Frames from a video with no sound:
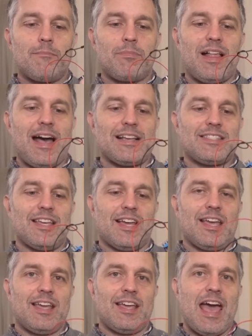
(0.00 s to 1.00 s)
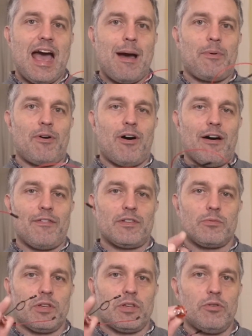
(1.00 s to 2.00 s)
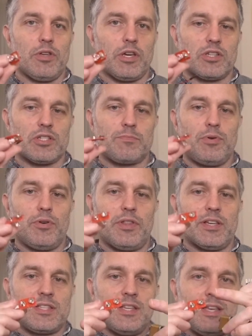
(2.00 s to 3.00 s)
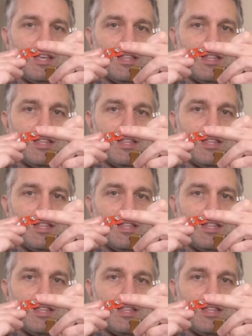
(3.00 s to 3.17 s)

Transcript: plastic cap off. It's really cool. You can just pull this.